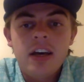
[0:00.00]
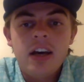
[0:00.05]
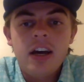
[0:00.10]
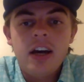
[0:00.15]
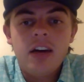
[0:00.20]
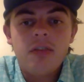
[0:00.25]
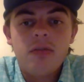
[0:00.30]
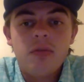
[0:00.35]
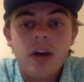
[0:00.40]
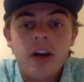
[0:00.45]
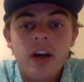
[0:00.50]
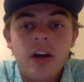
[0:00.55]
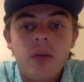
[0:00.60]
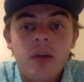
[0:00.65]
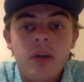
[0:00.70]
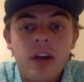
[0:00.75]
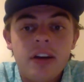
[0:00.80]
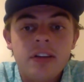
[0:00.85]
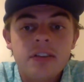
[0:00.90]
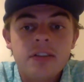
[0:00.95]
of wearing
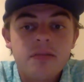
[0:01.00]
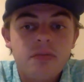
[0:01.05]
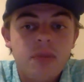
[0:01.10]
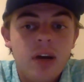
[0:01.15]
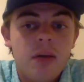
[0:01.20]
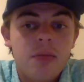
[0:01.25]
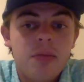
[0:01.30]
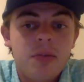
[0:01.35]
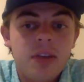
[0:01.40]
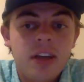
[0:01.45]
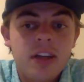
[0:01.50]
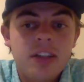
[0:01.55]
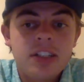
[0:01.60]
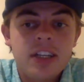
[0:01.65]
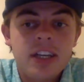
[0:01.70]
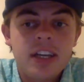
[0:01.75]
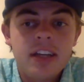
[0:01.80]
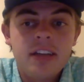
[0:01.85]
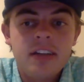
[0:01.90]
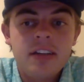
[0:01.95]
waders if properly
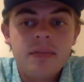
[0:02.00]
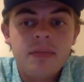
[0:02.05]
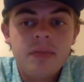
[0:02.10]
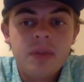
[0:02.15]
educated.